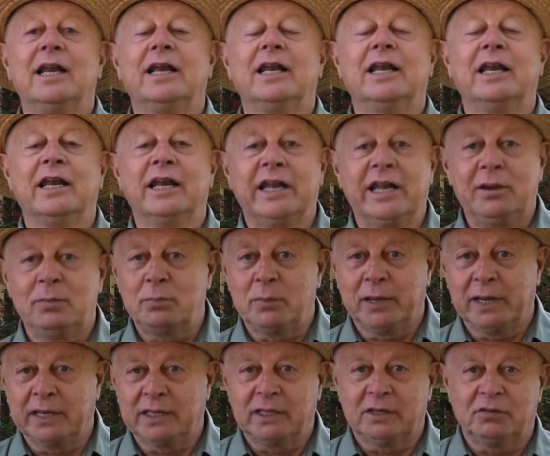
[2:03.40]

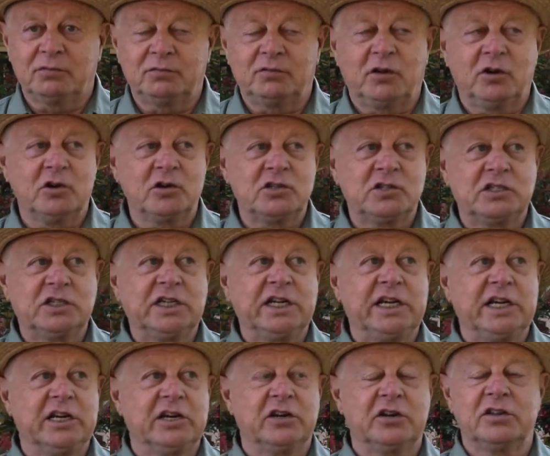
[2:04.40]
leaping. The first
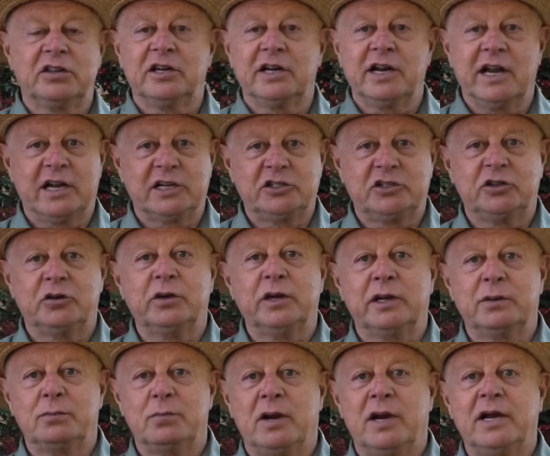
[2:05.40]
year they're not
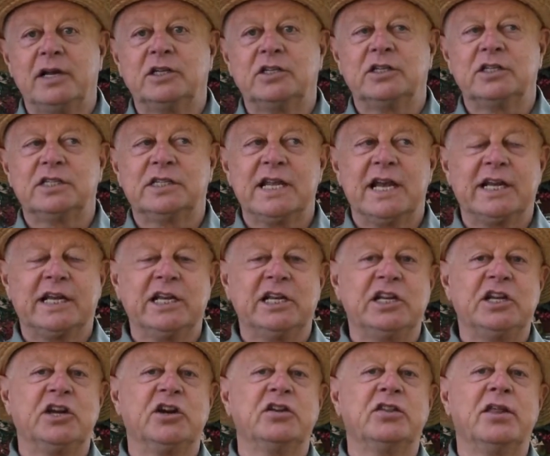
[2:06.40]
doing much. The second
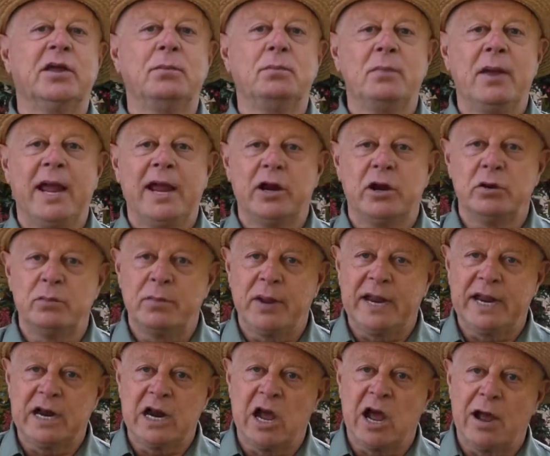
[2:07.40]
year they may or
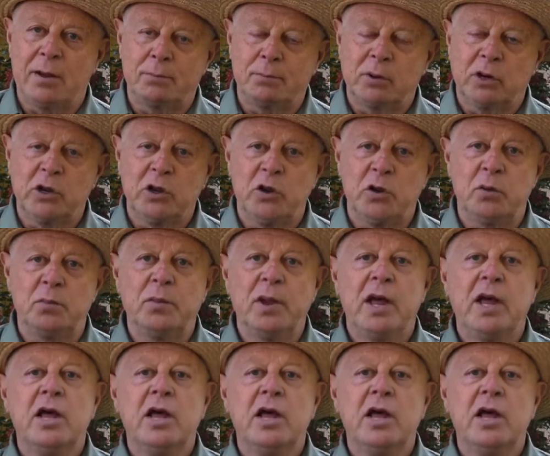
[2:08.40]
may not bloom.